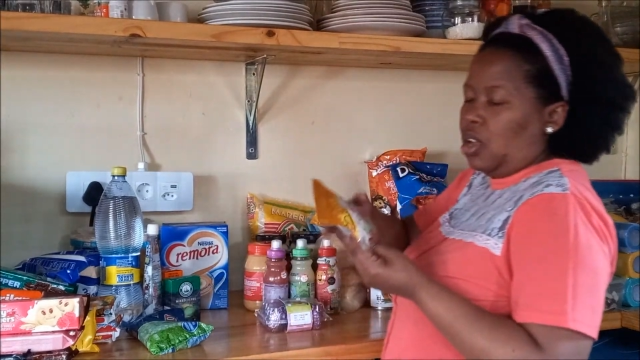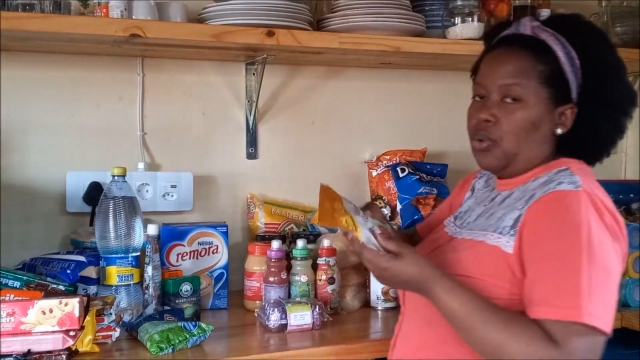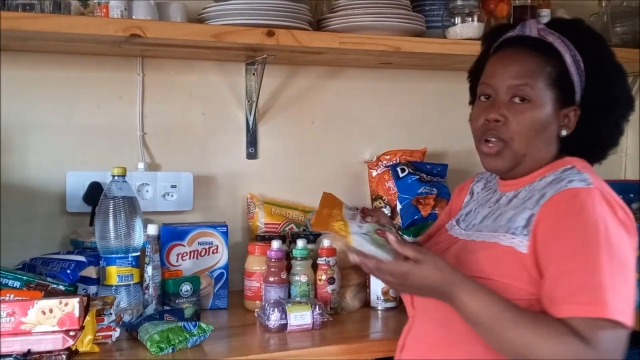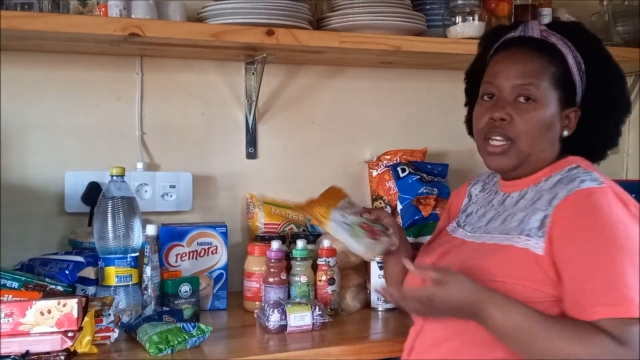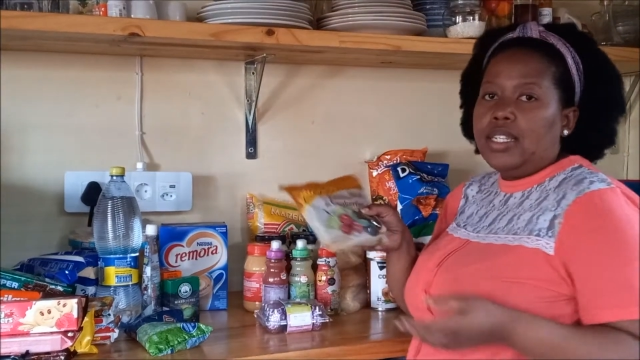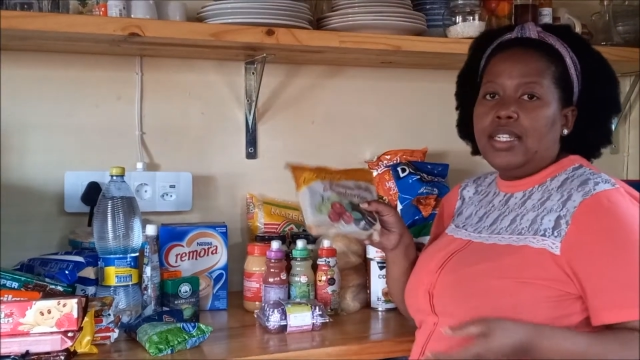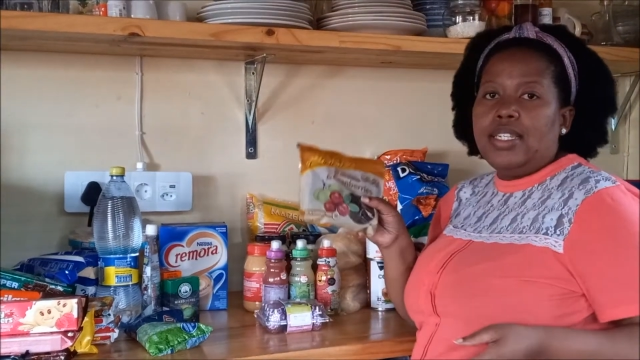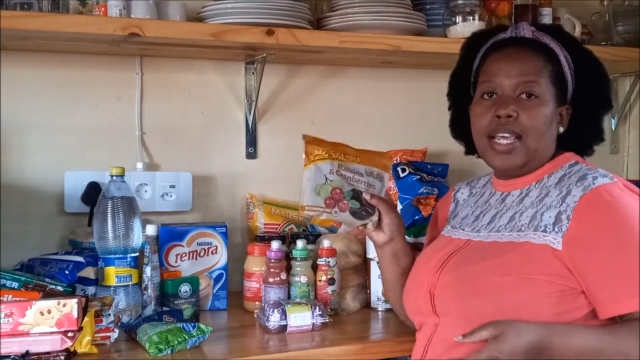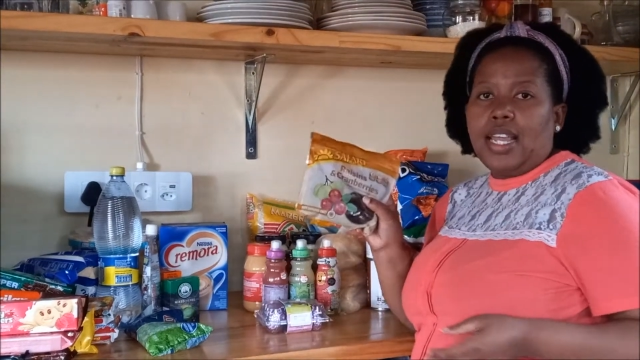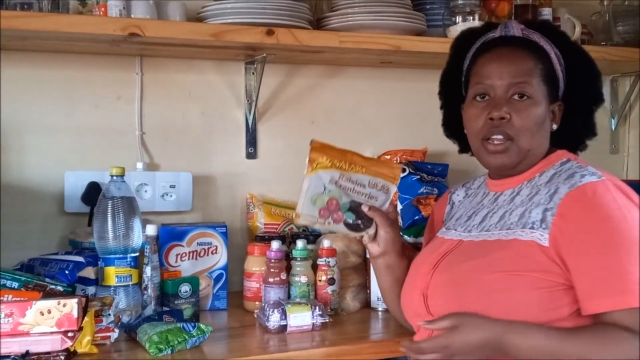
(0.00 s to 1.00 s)
raisins
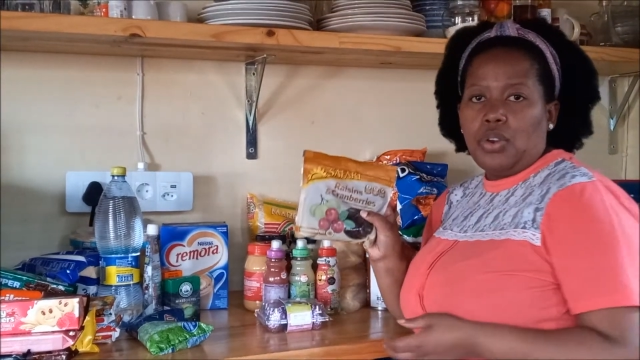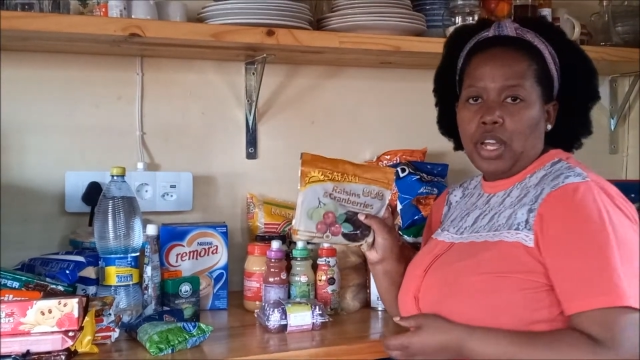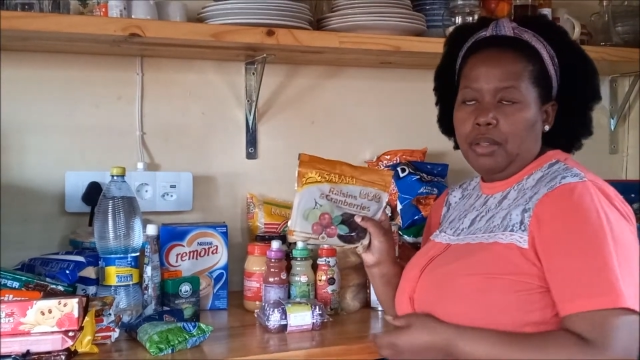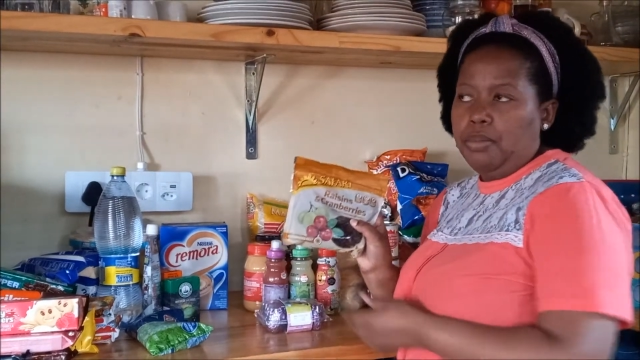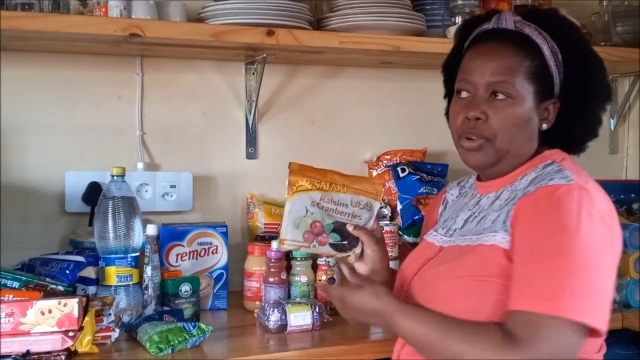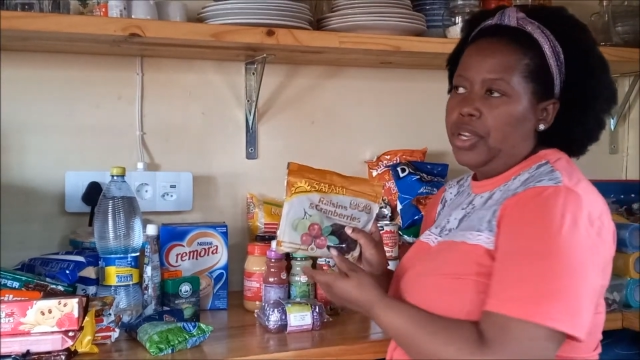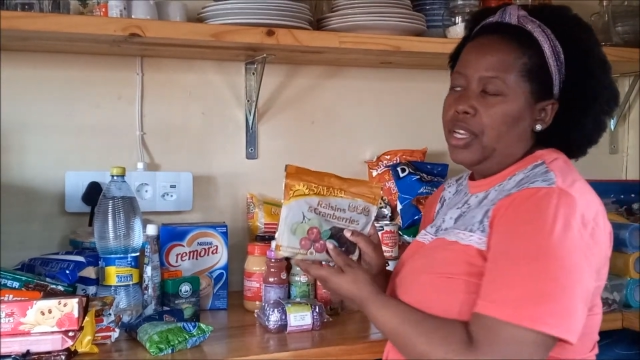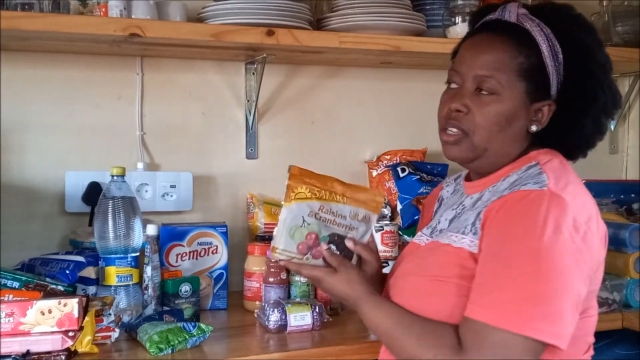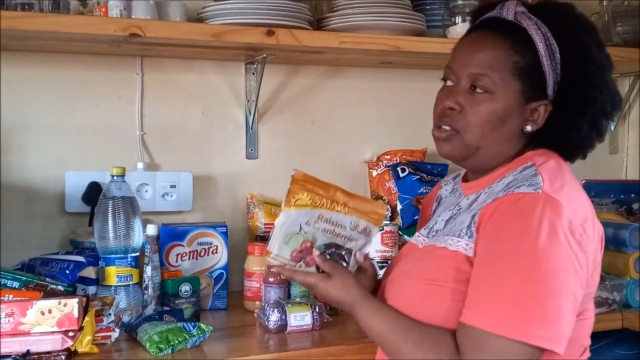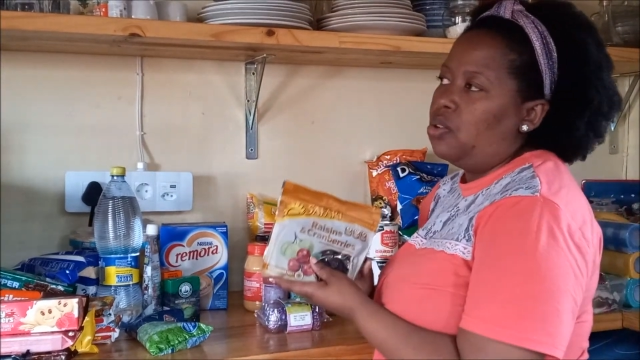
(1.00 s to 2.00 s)
and cranberries.
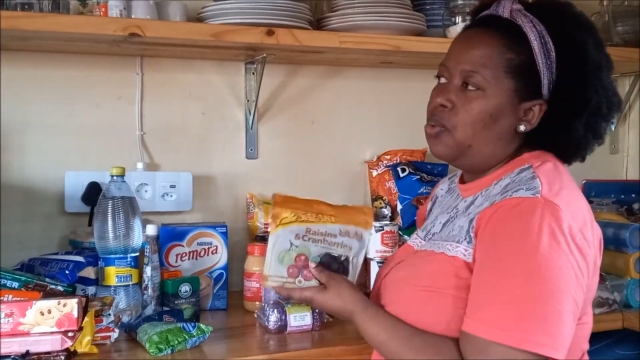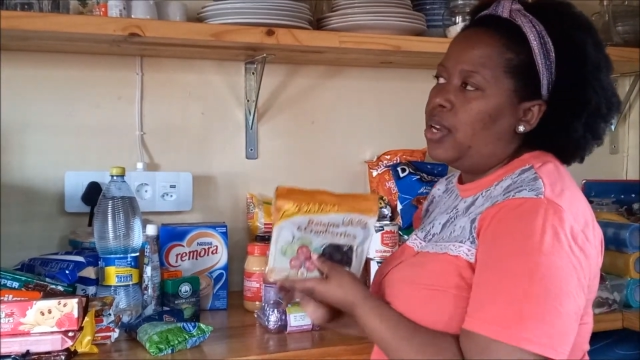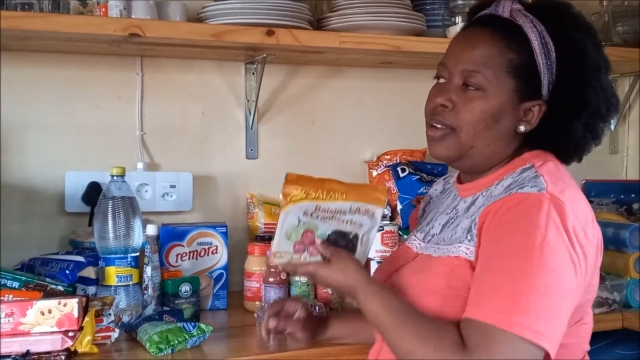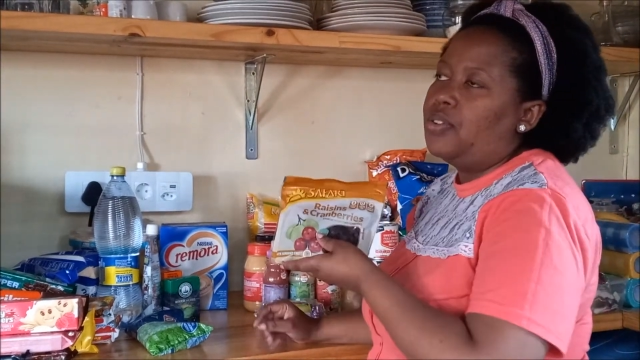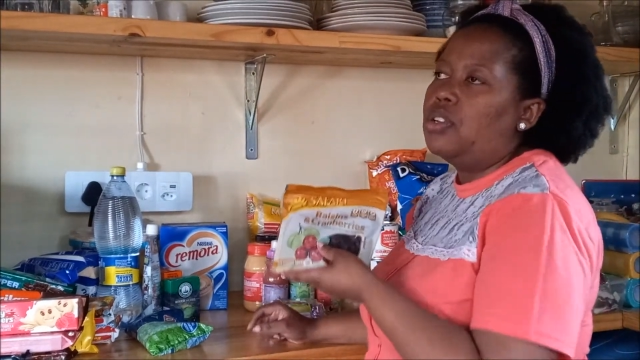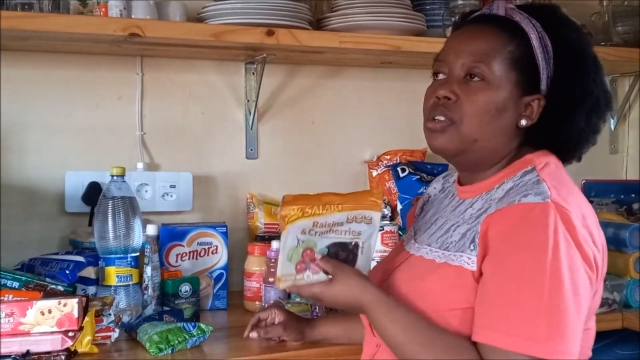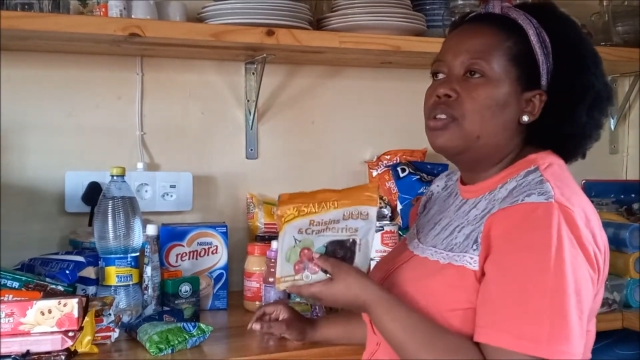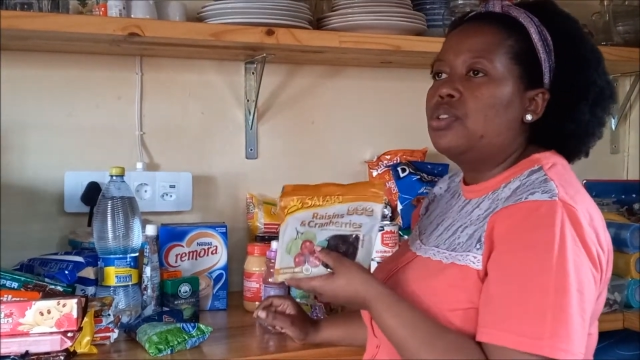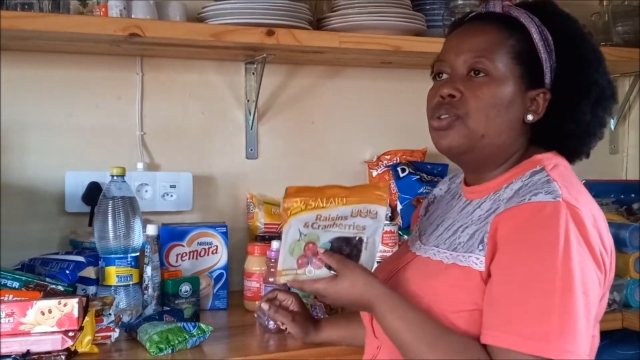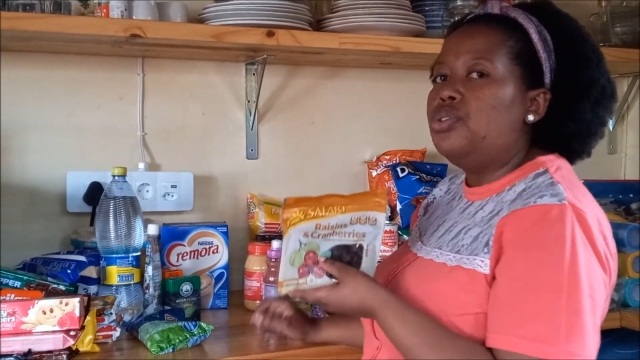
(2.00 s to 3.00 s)
So what I've started to